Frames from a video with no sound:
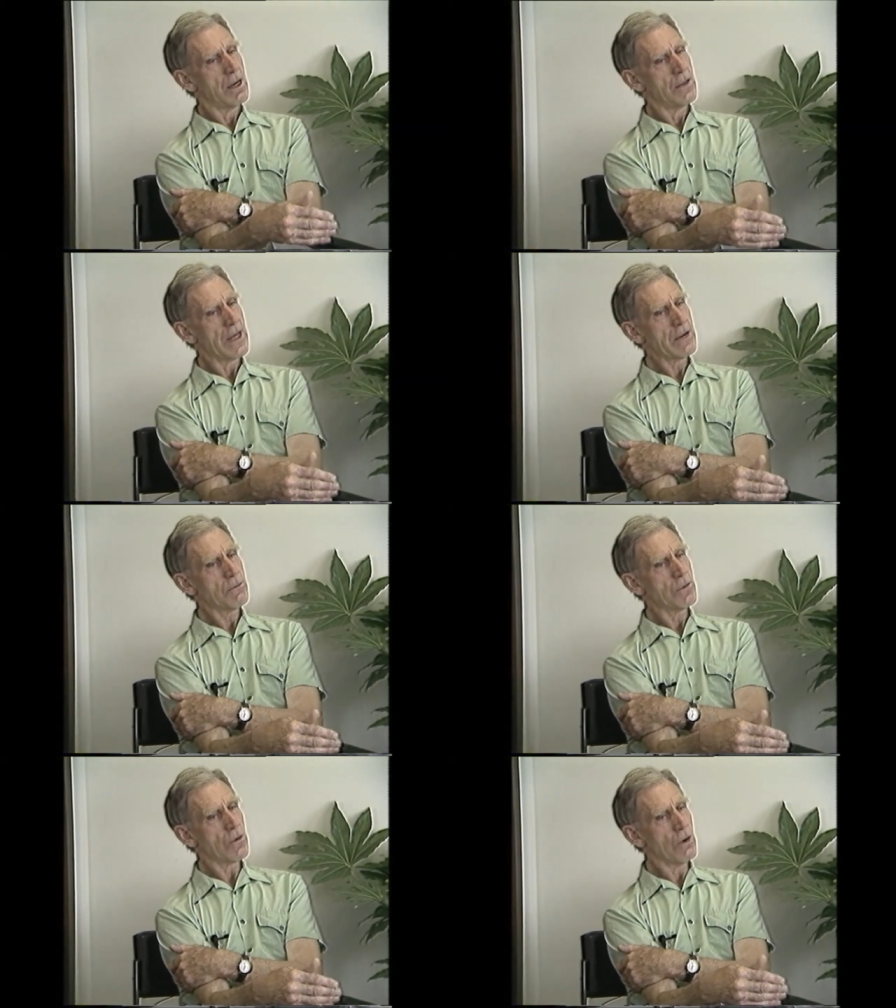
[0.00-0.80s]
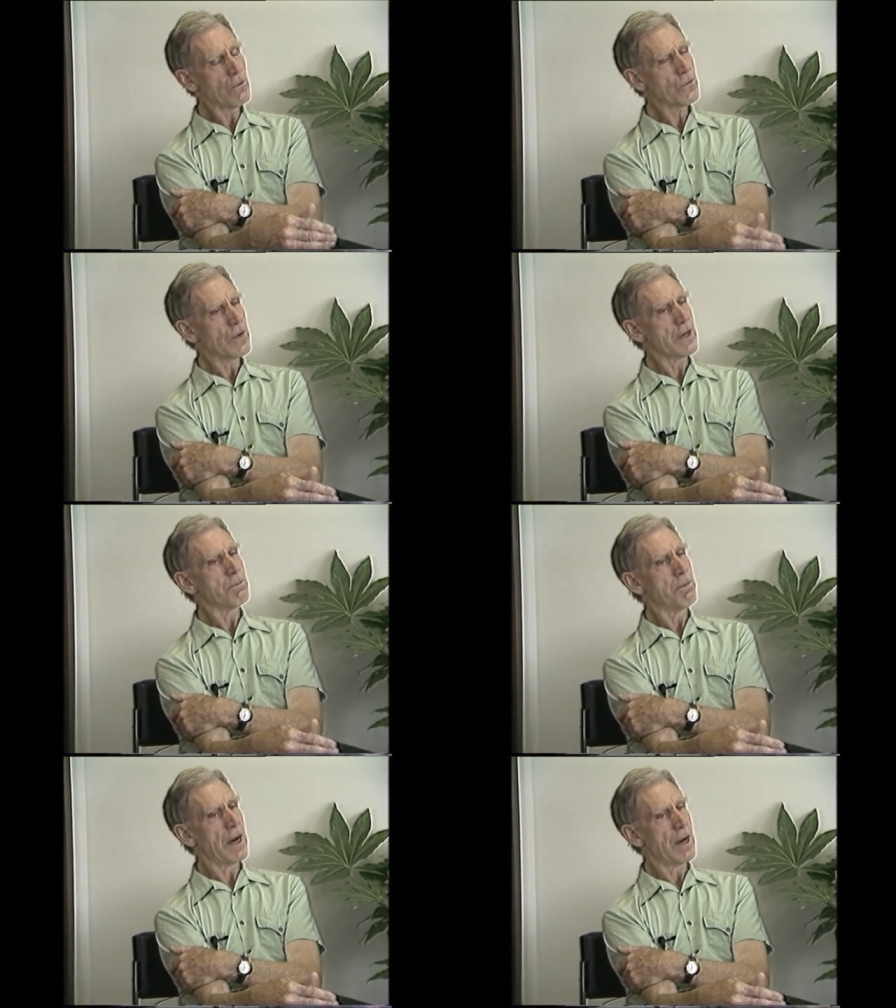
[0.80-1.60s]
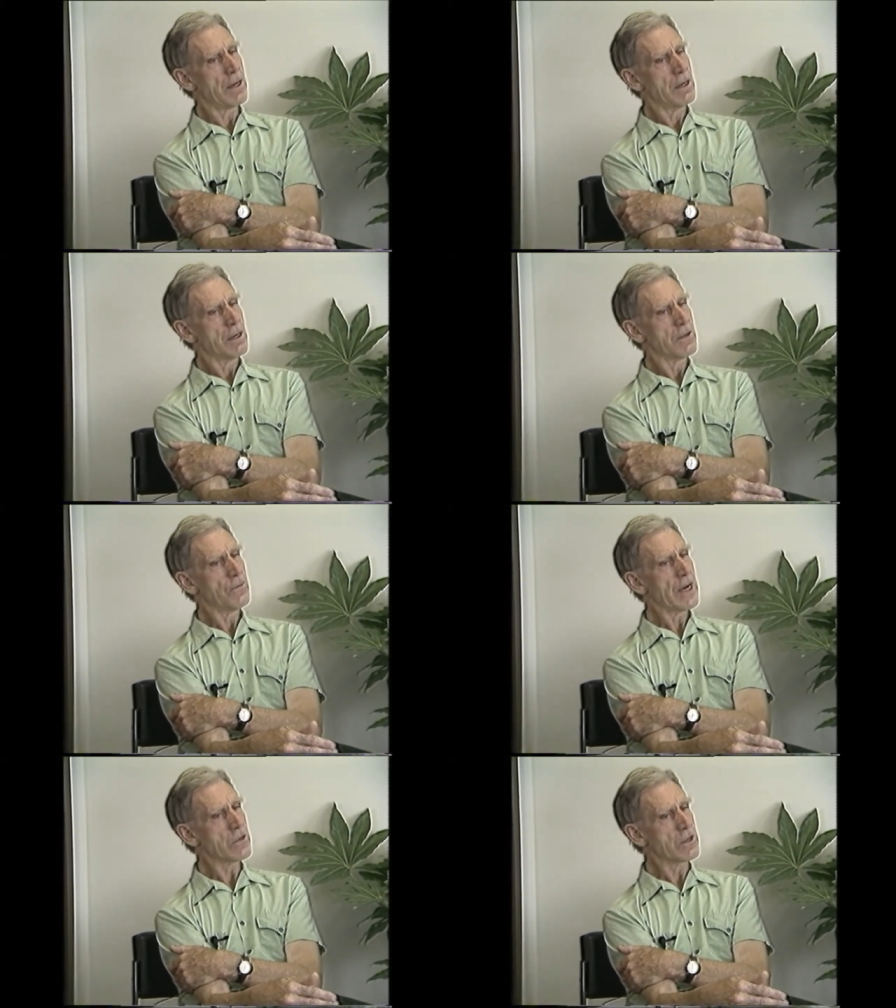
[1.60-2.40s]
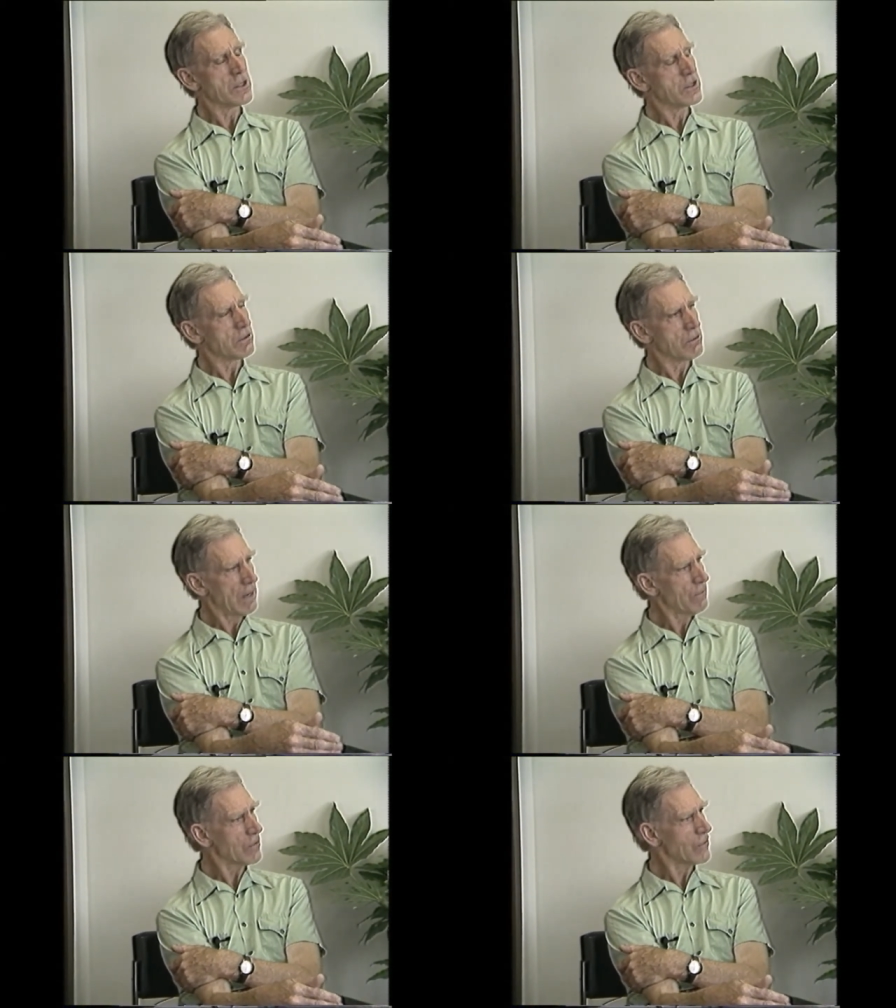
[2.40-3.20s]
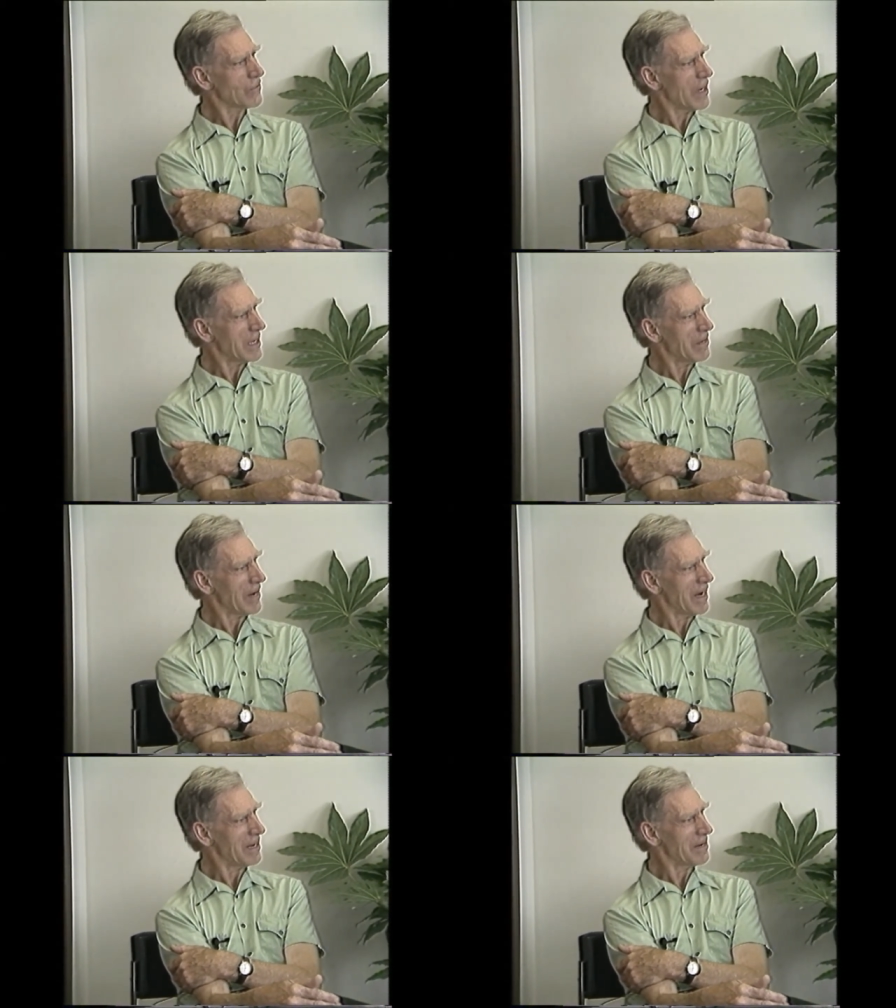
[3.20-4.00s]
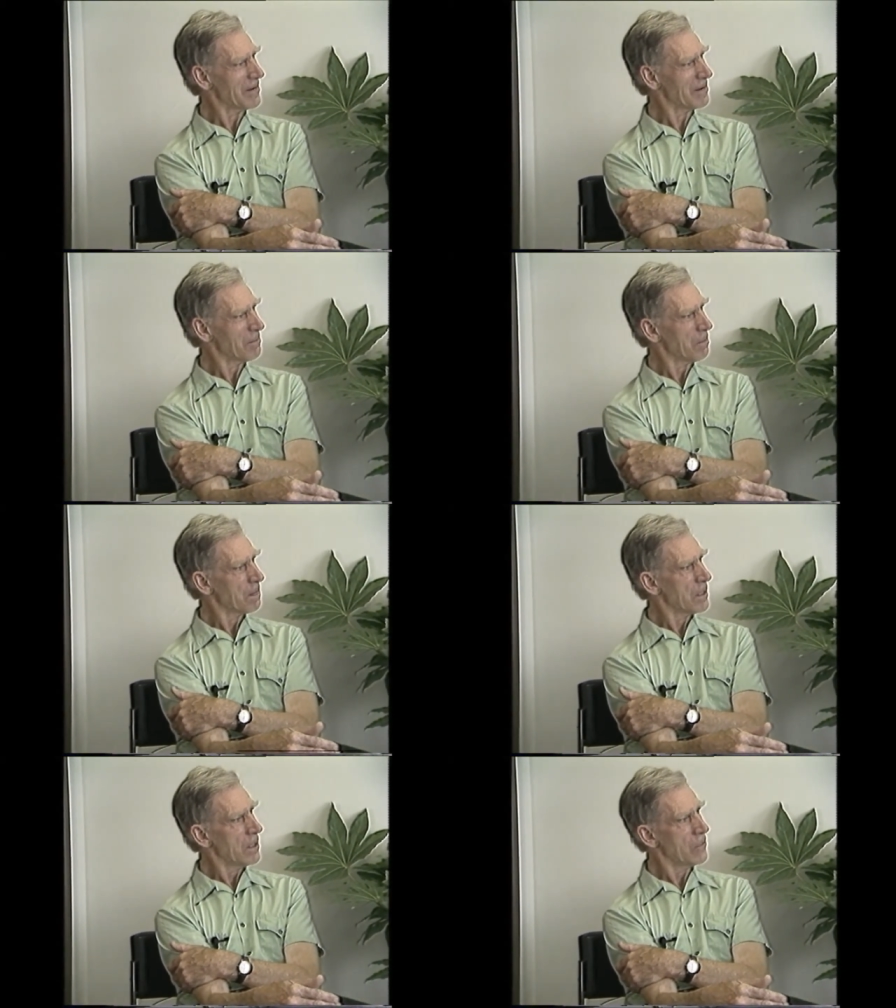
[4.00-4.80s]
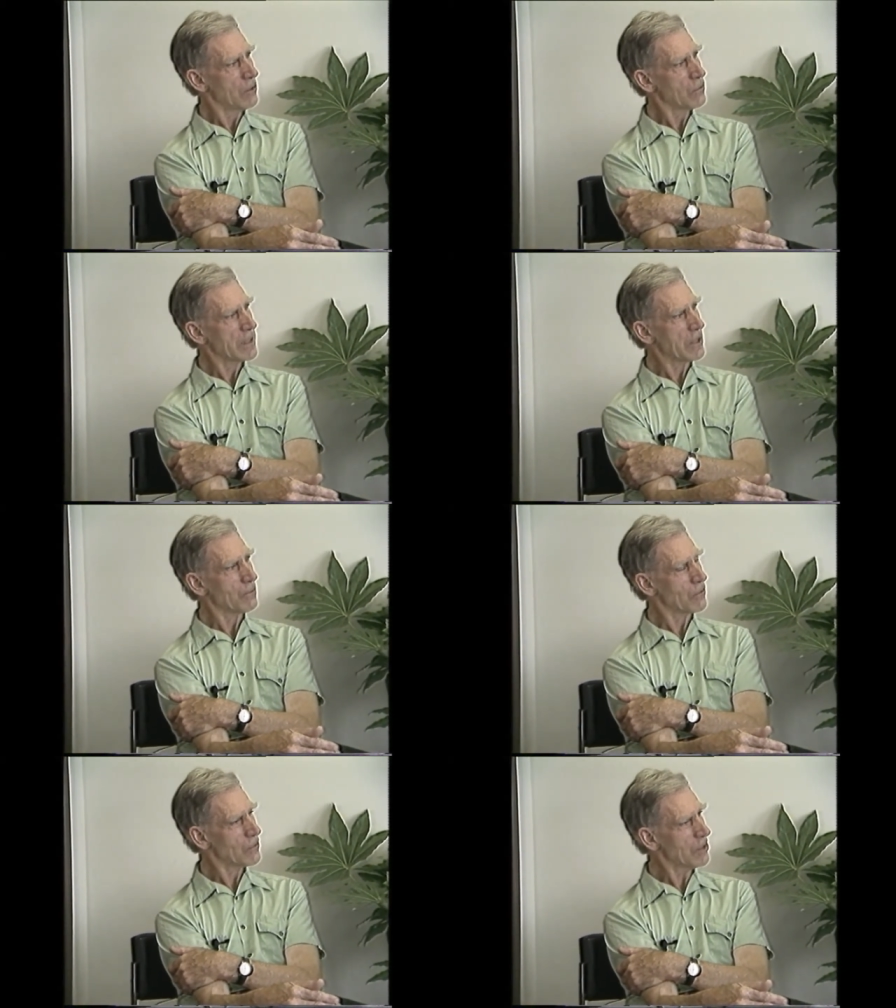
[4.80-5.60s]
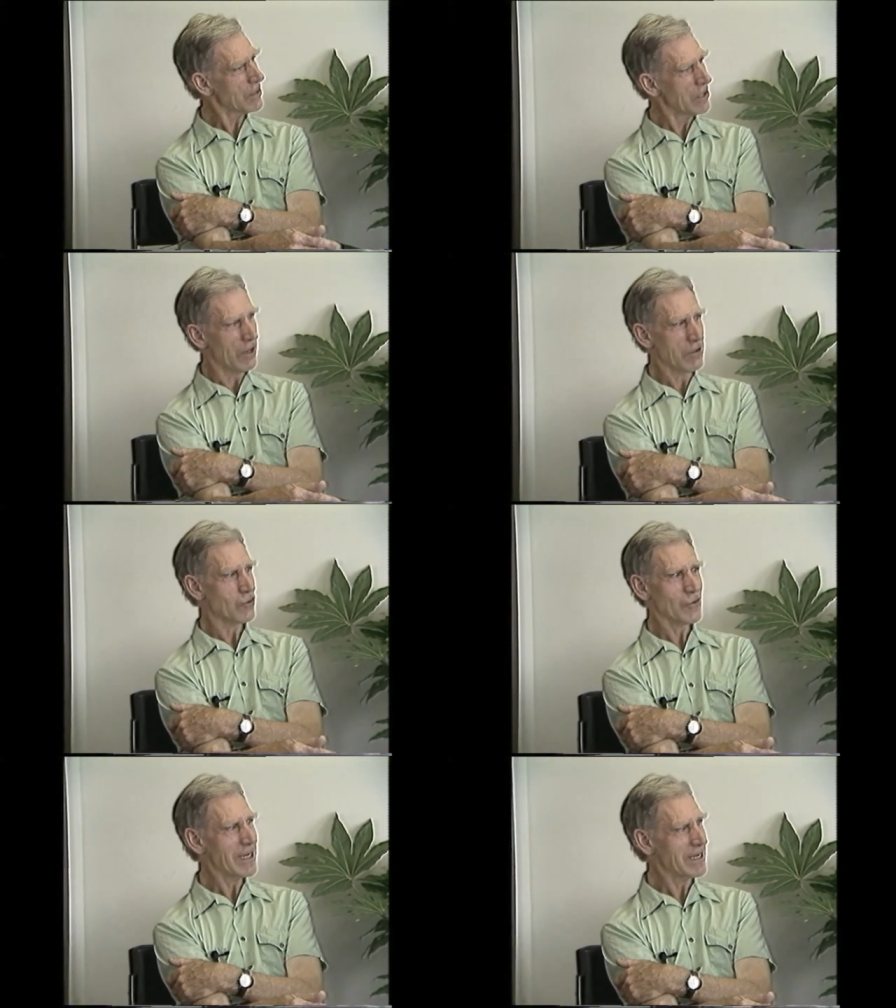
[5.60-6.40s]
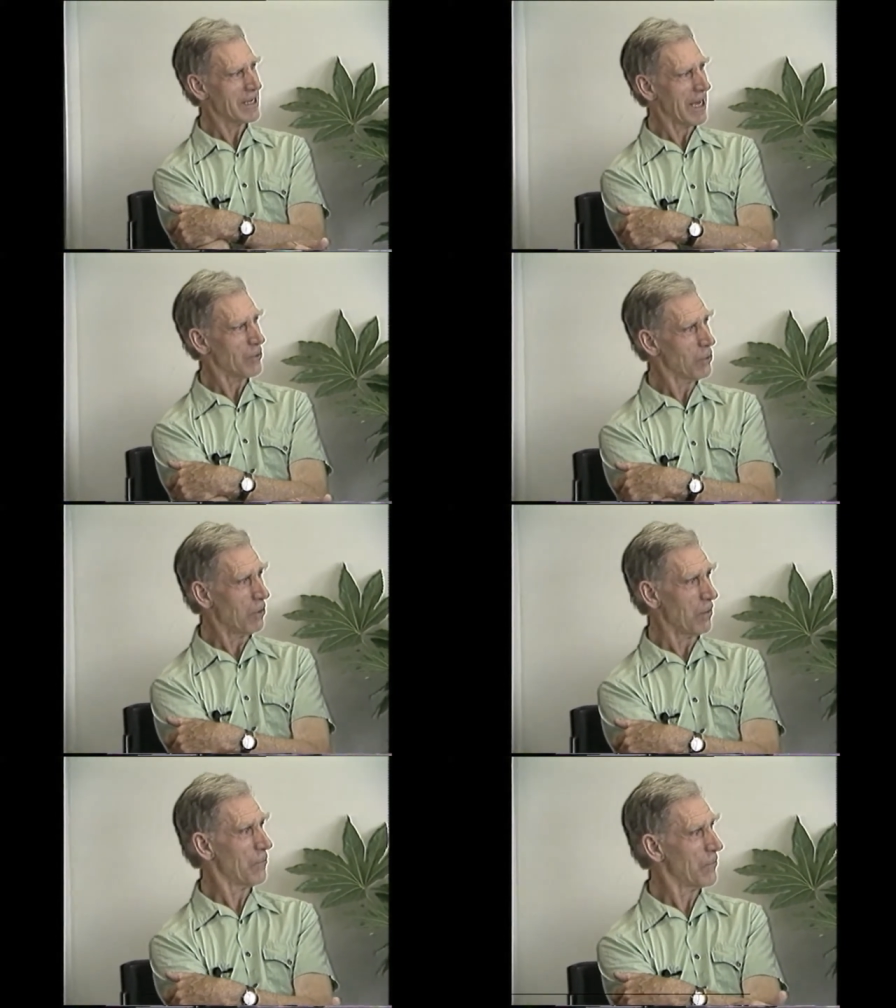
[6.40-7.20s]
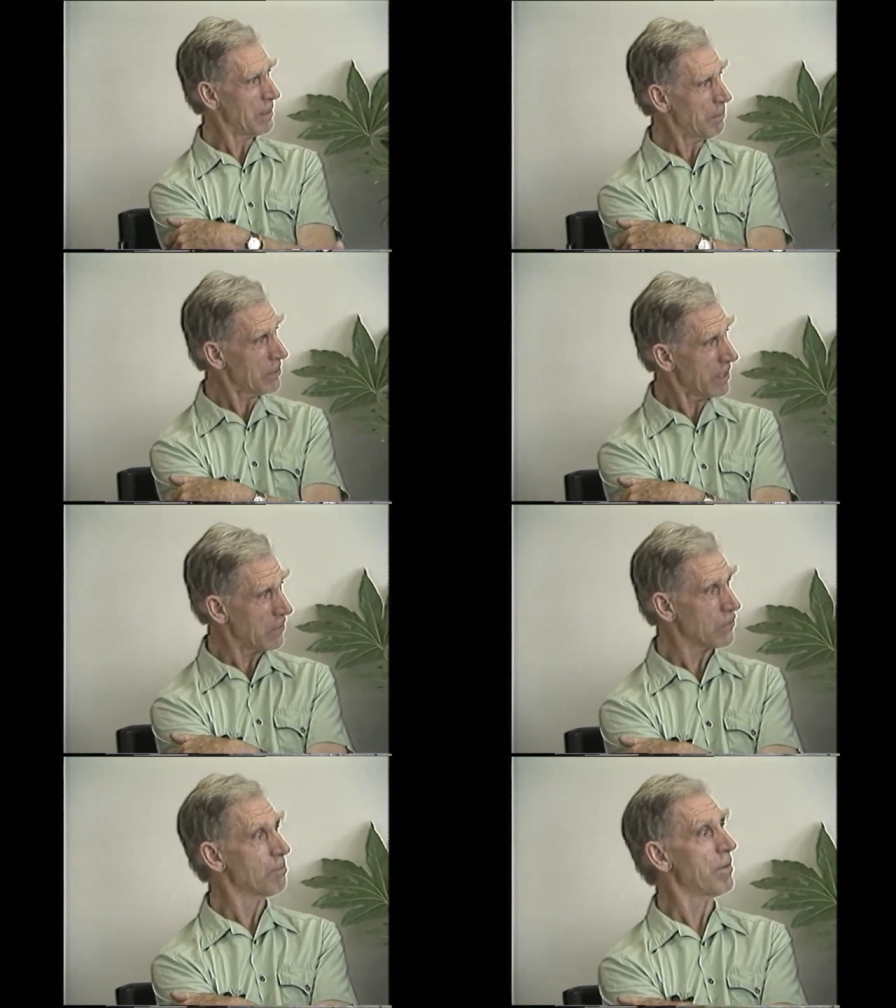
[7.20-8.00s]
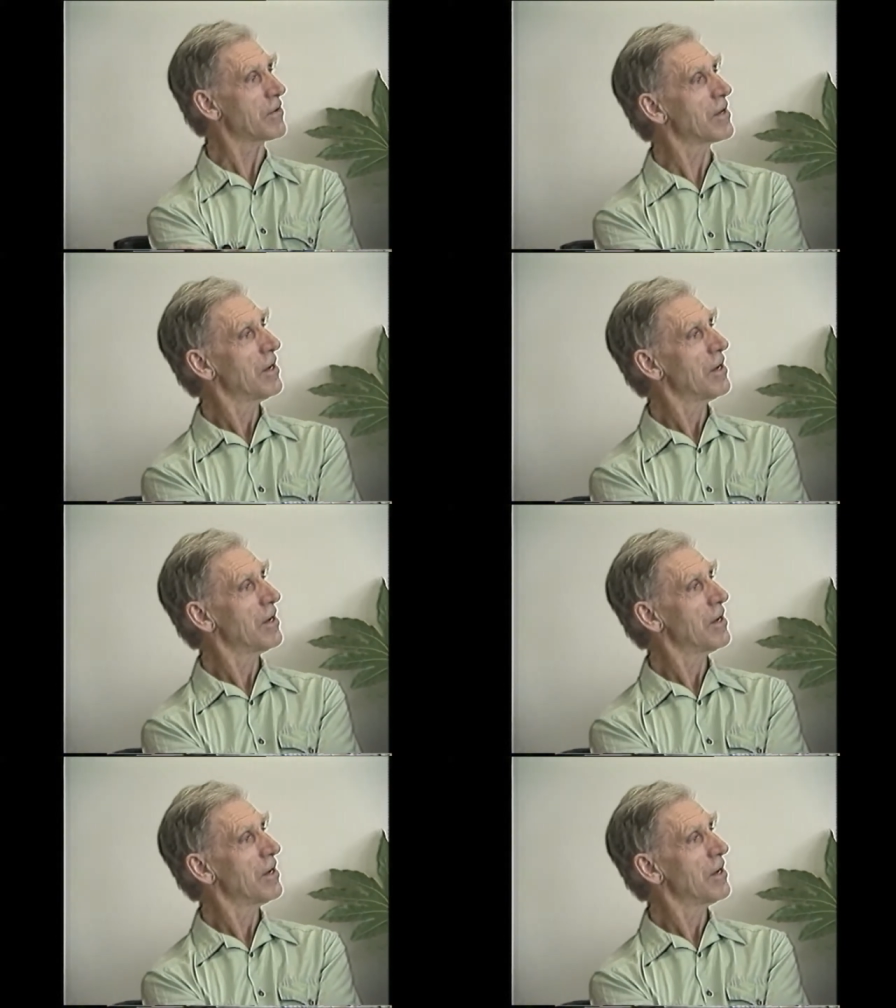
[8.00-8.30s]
that was offset by the fact that the Geographical Society of Ireland mm in those days was certainly not Trinity at all. Freeman, yes, but